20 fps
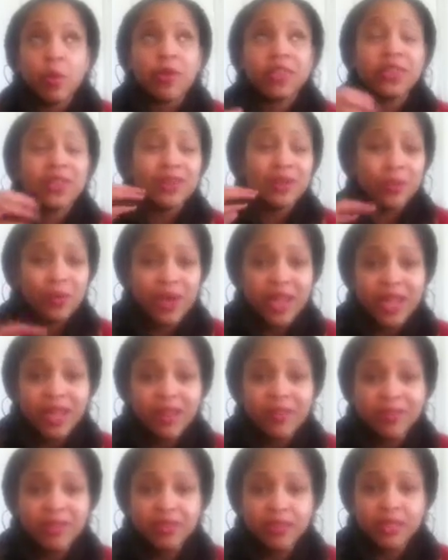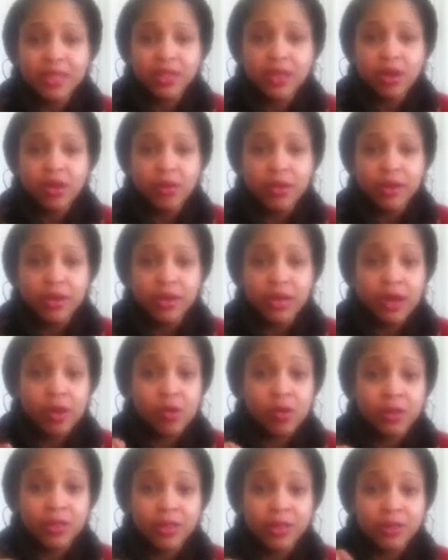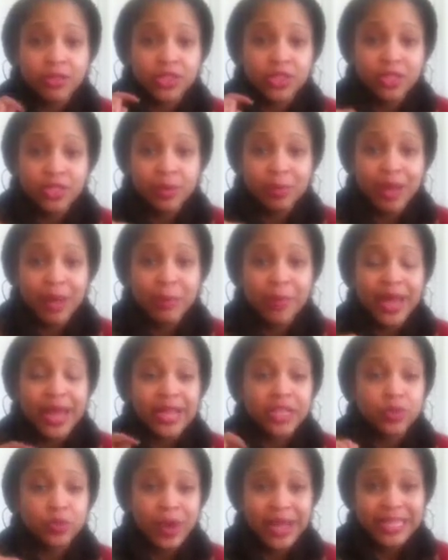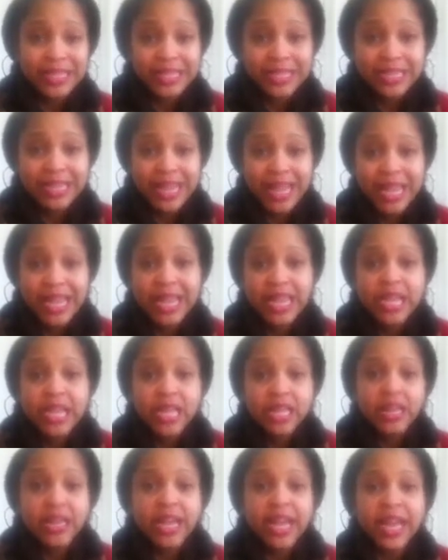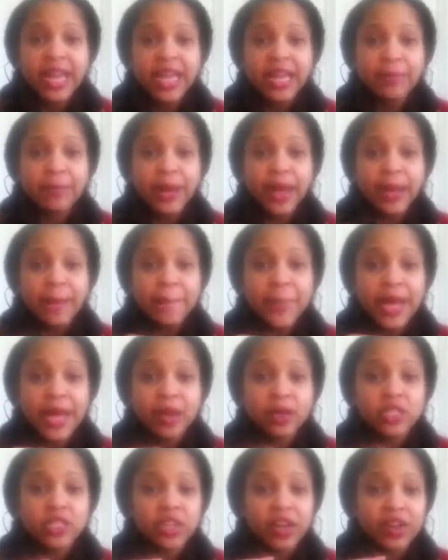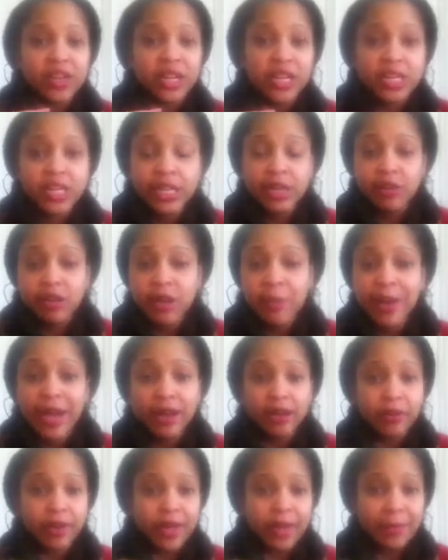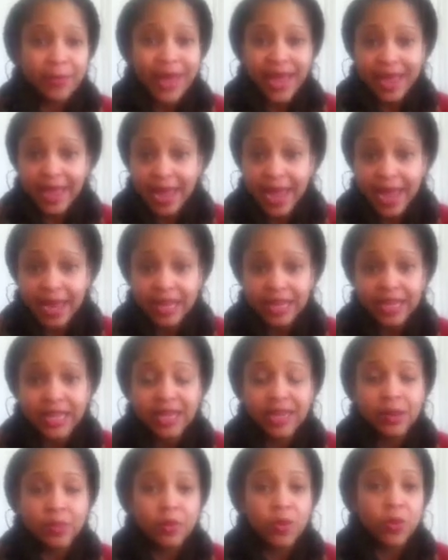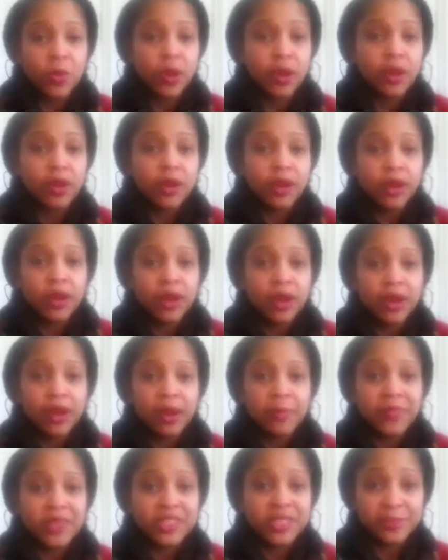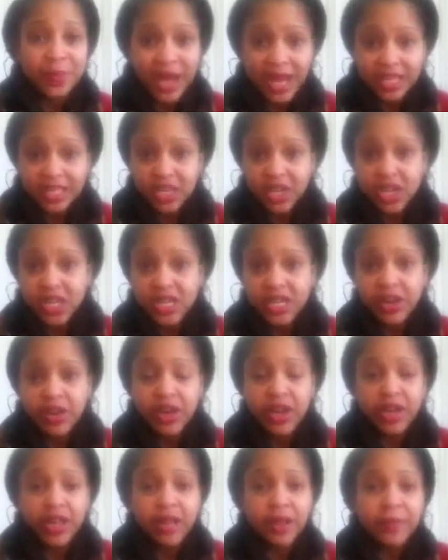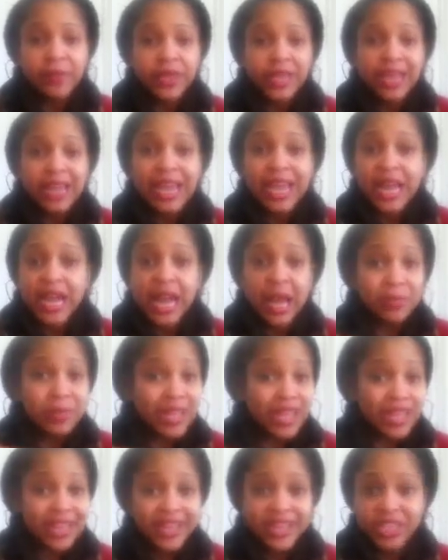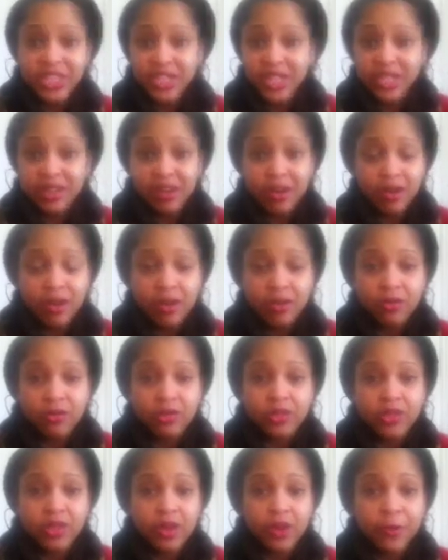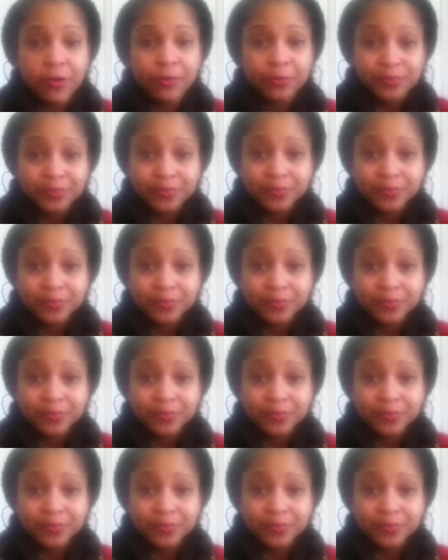within a week of using coconut oil just on my back twice a day, like my back started to clear up. I don't get back acne anymore. The spots are clearing up and I'm not itchy at all. So